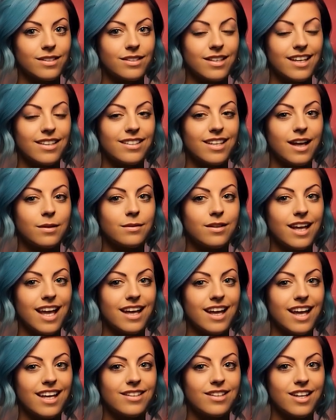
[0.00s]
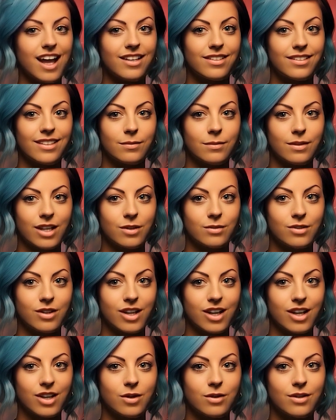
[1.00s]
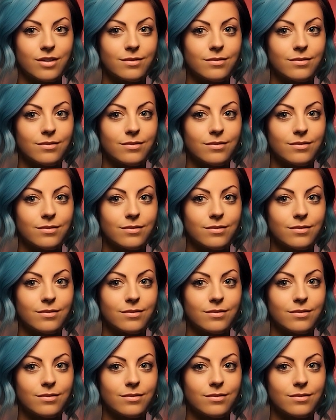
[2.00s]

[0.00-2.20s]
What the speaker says: this update has got something for you.